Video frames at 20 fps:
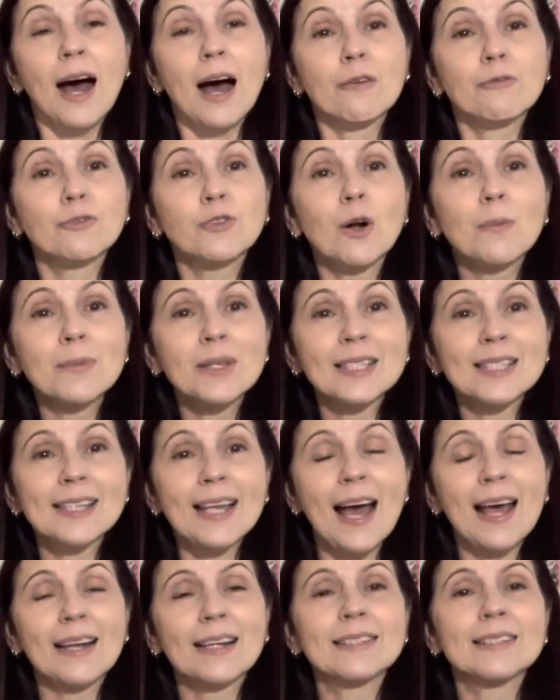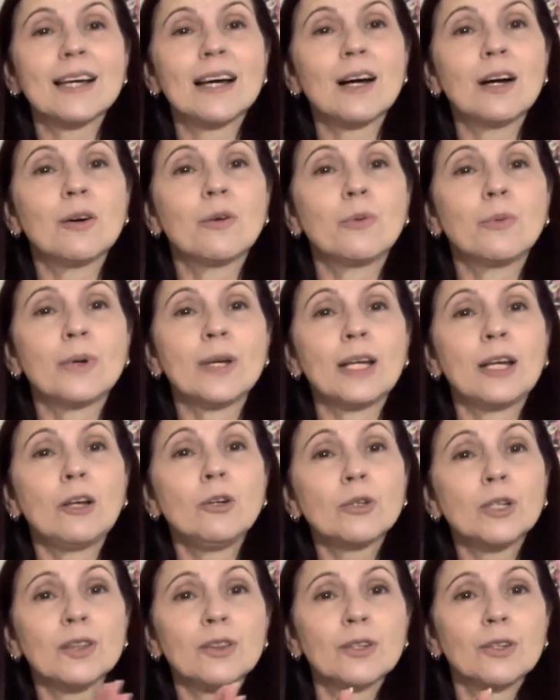from this calendar, we
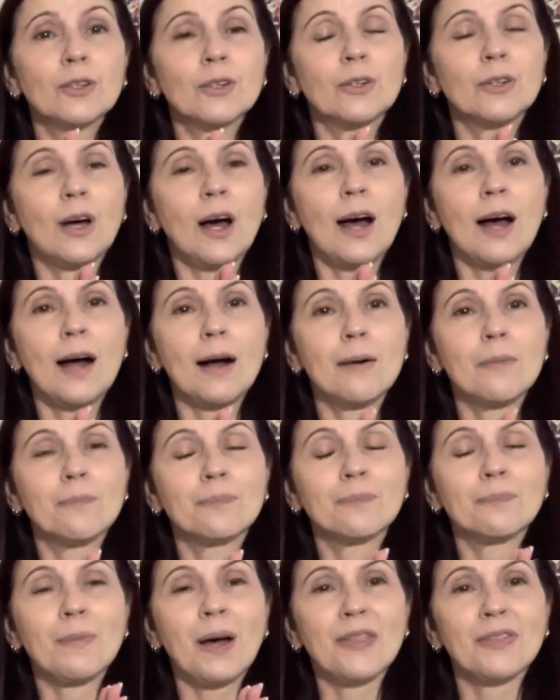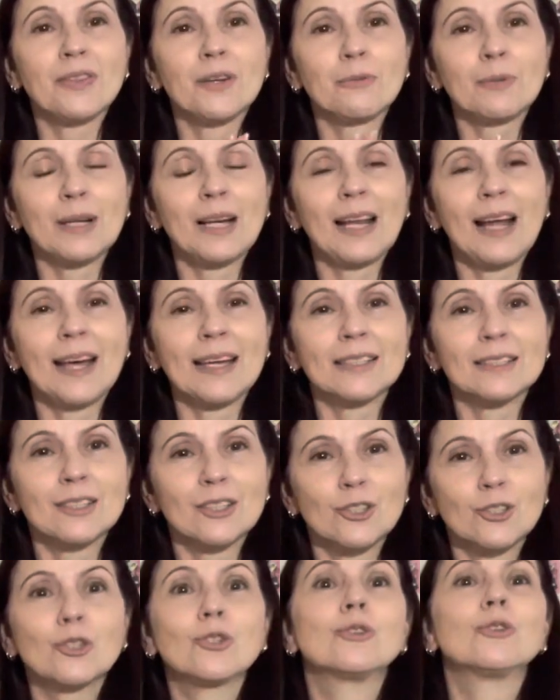look at the month that
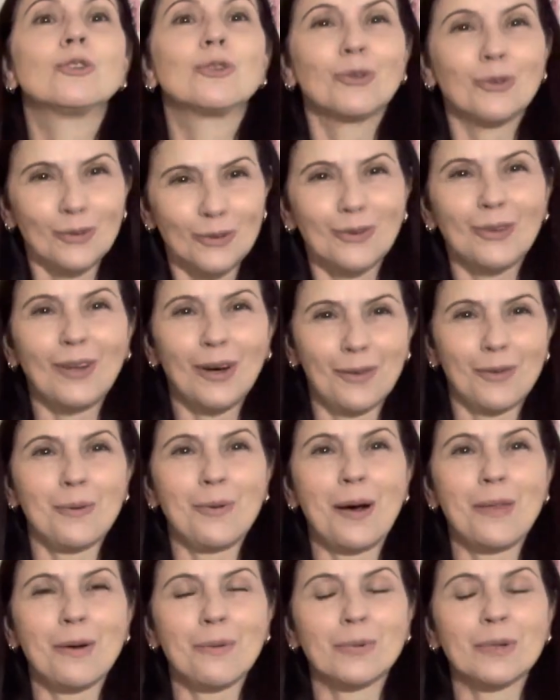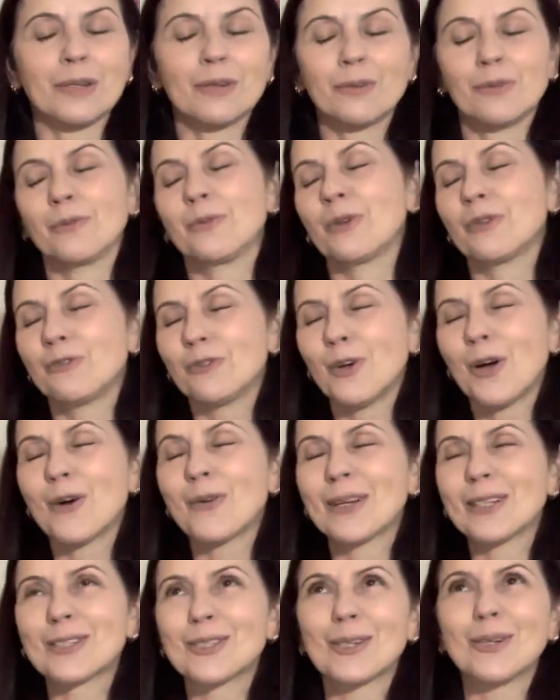relates to the one that we're
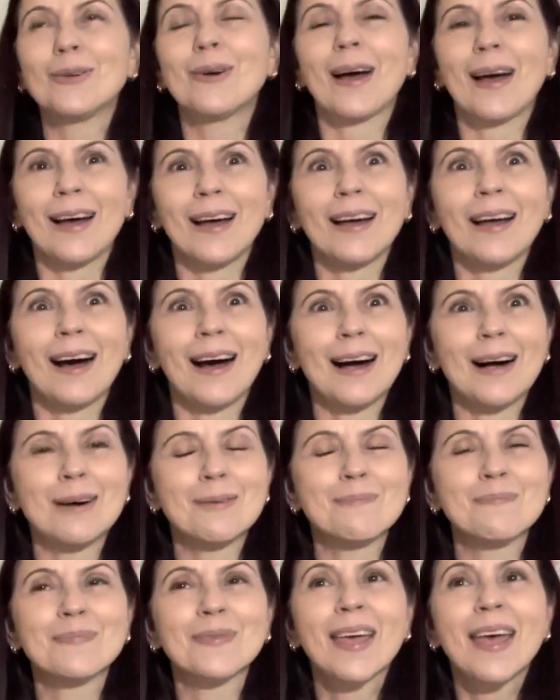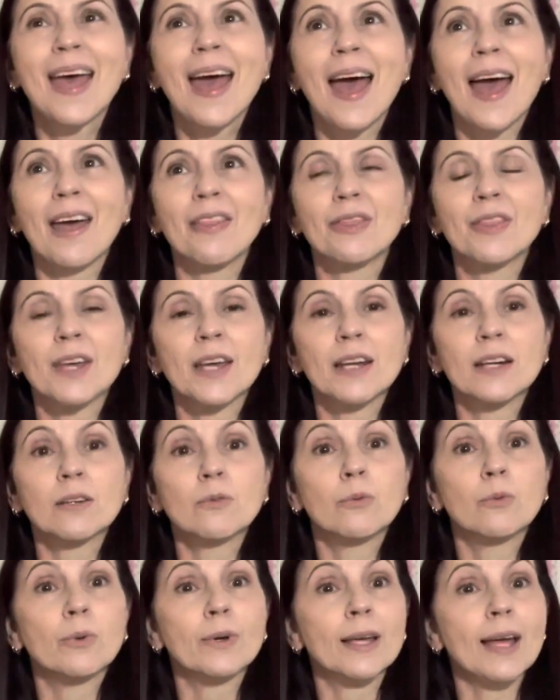referring to, and then
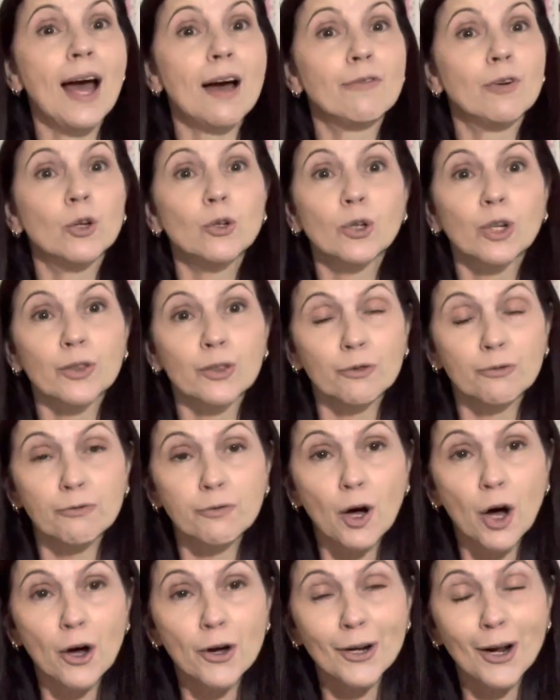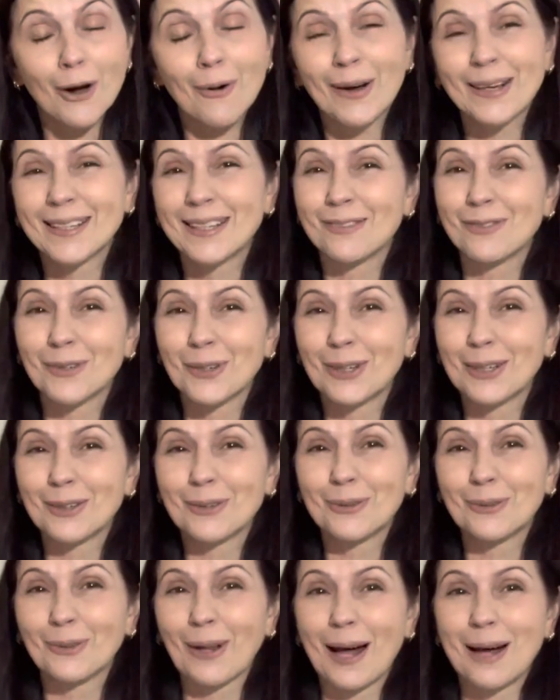we have a look at the photo. I give you a little